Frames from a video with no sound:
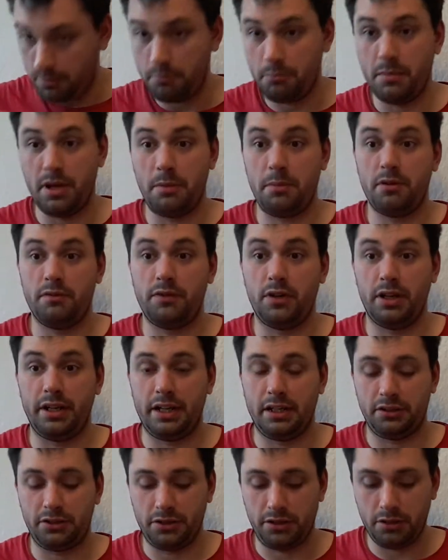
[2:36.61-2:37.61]
Maybe I'll find
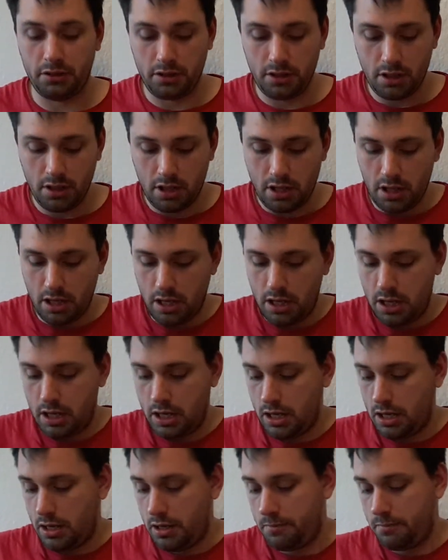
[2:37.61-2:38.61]
out soon.
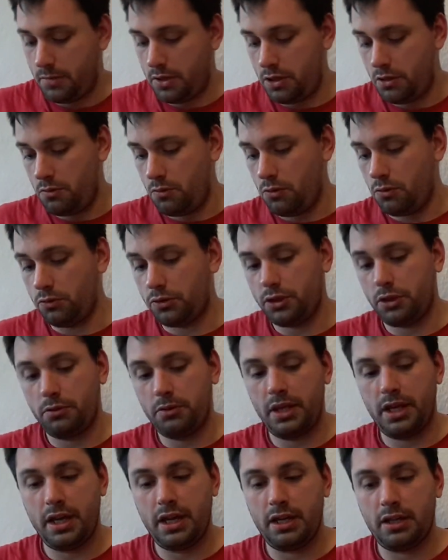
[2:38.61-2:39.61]
You also
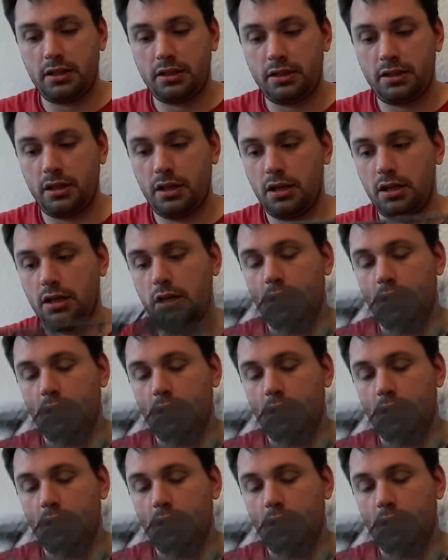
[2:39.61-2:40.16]
get